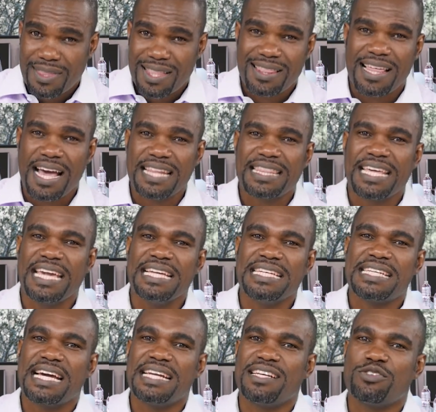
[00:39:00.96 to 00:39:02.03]
that they
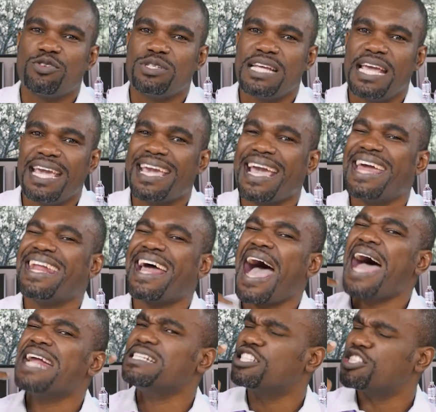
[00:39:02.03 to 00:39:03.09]
intended to take an
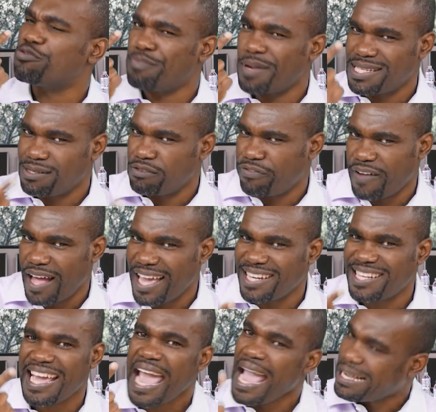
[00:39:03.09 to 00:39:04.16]

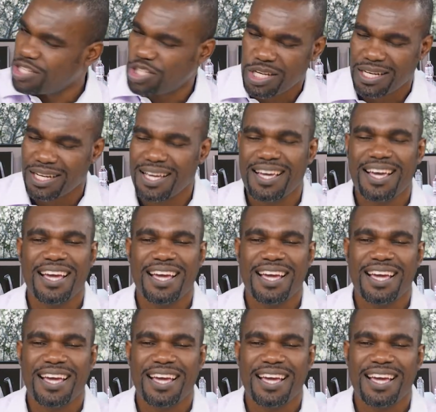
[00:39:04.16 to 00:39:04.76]
unspecified action.